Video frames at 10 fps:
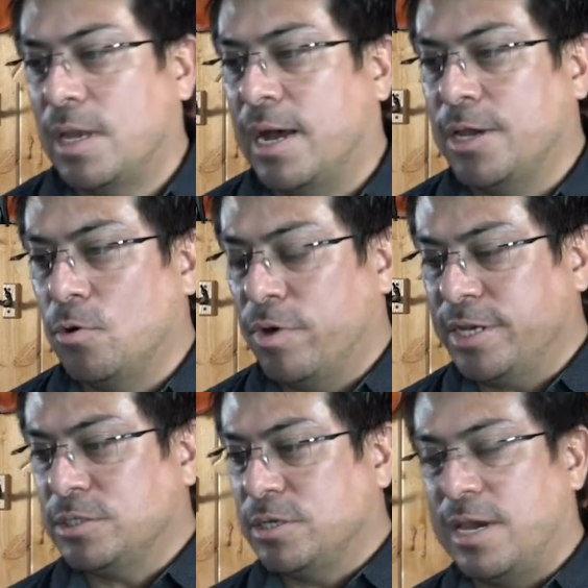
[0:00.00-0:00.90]

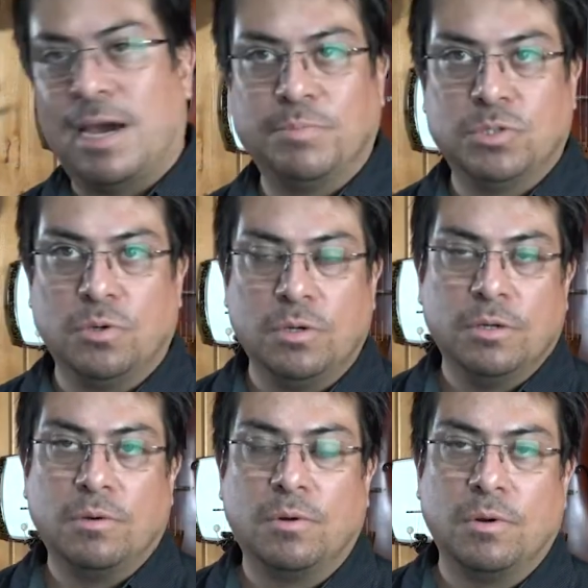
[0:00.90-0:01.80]
iOS App Store
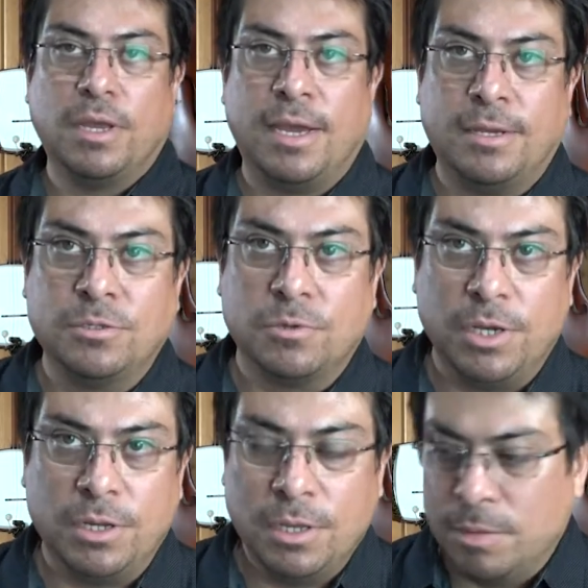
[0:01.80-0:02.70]
or
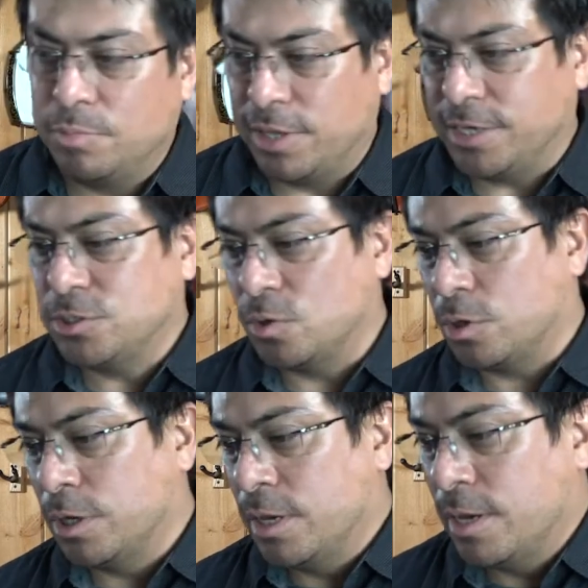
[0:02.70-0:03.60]
Android Play
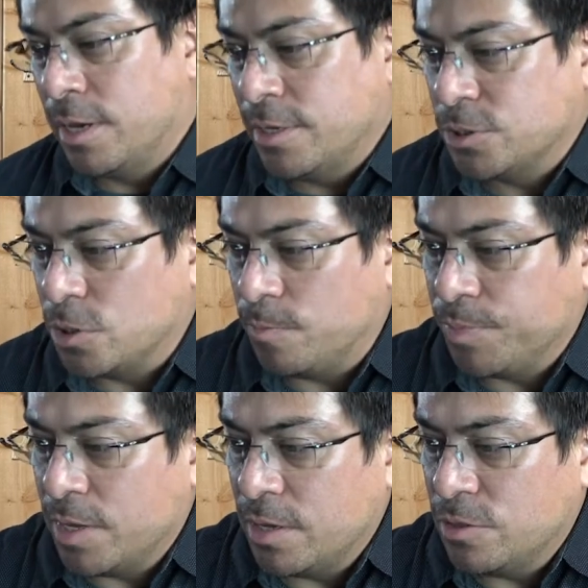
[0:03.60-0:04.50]
Store. So
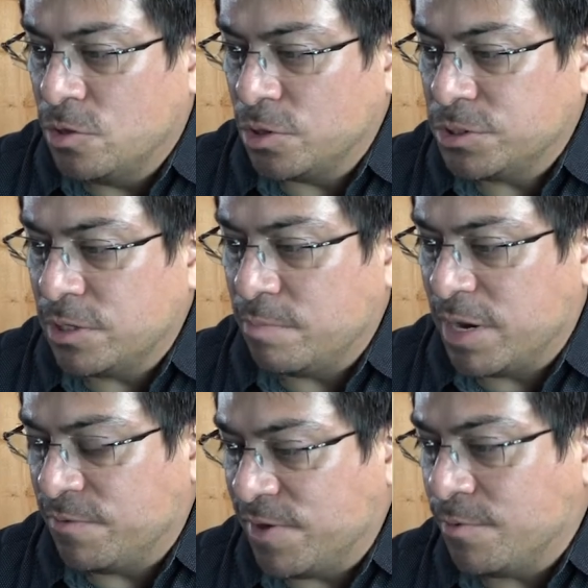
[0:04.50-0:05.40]
those are
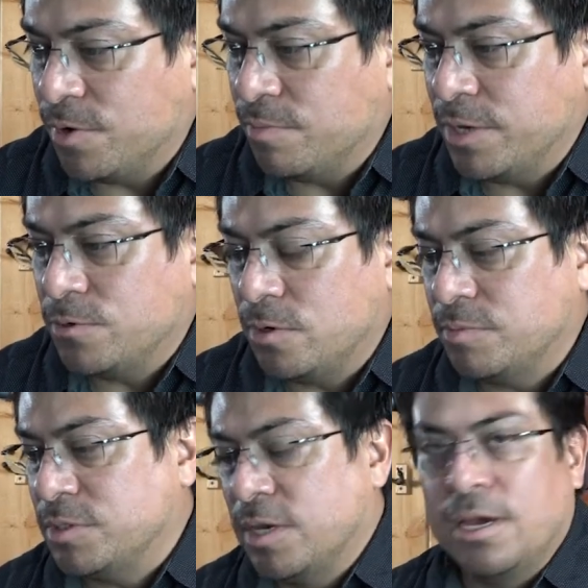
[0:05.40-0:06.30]
my favorite
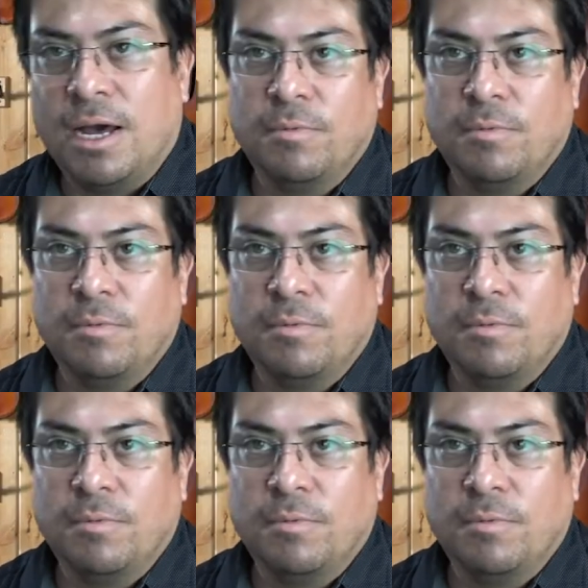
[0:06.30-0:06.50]
metronomes. I